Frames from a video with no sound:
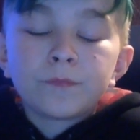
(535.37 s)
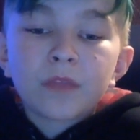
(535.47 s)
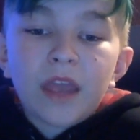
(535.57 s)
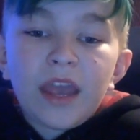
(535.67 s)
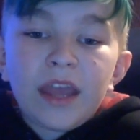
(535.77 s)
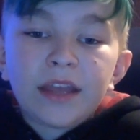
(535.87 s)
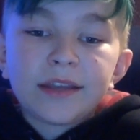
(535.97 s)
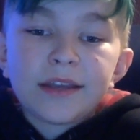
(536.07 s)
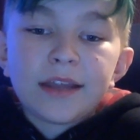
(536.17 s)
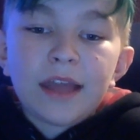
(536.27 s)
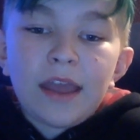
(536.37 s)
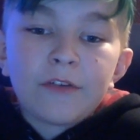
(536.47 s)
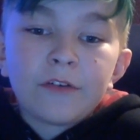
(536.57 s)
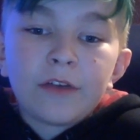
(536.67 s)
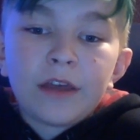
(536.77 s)
and get
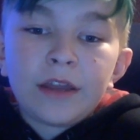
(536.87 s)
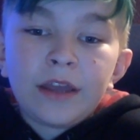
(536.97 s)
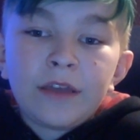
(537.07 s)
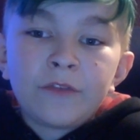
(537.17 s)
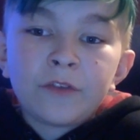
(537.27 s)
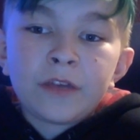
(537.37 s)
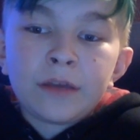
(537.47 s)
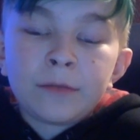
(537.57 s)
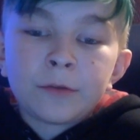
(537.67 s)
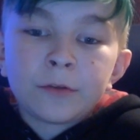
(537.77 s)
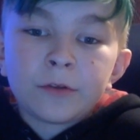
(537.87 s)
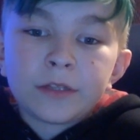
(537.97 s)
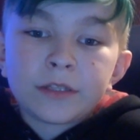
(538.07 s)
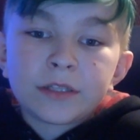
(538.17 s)
every immigrant